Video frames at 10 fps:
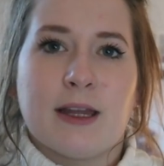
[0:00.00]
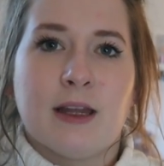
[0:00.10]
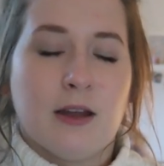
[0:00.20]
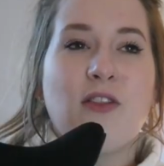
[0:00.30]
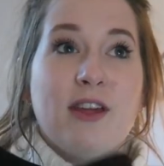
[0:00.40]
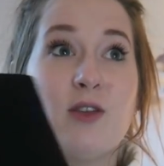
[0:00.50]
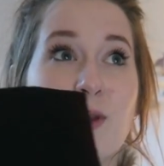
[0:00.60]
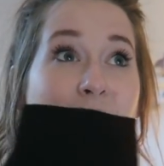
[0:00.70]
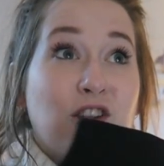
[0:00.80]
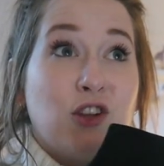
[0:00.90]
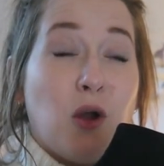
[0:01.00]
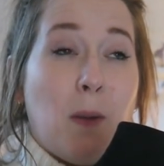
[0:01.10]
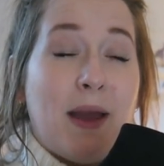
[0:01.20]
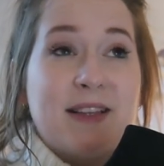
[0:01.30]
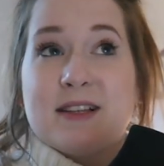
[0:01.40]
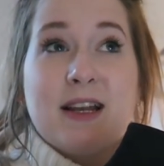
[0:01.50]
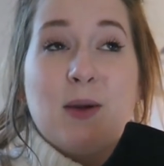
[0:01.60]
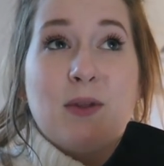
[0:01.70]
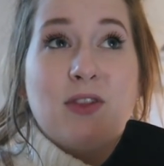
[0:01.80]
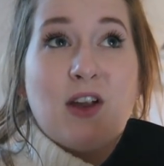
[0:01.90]
here. These would actually go
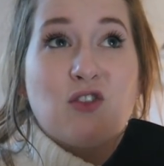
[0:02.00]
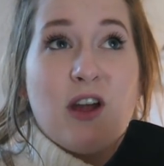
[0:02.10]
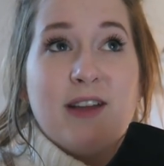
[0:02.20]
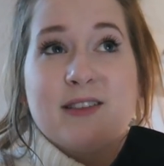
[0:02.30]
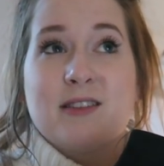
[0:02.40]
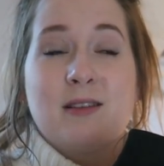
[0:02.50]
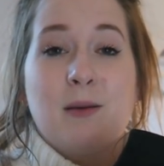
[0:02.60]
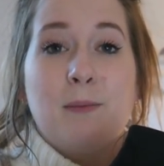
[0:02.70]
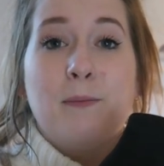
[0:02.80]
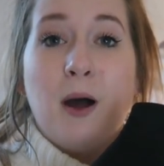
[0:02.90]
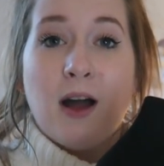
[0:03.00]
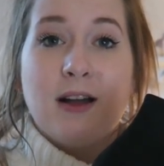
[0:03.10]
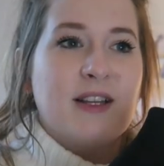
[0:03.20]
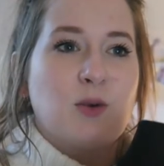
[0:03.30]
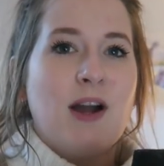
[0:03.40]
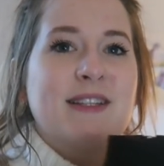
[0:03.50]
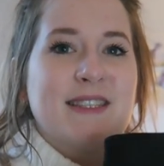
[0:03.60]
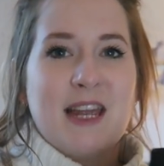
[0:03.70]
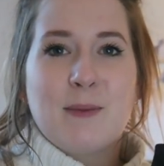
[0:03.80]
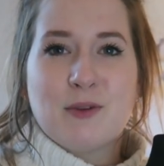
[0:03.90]
amazingly with that dress, but it's quite
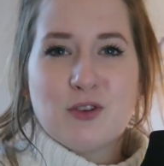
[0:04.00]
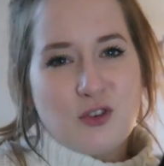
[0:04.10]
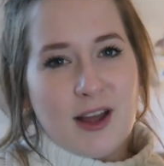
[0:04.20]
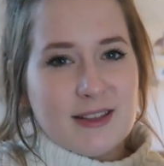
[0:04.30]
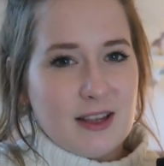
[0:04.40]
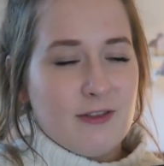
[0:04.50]
a statement dress.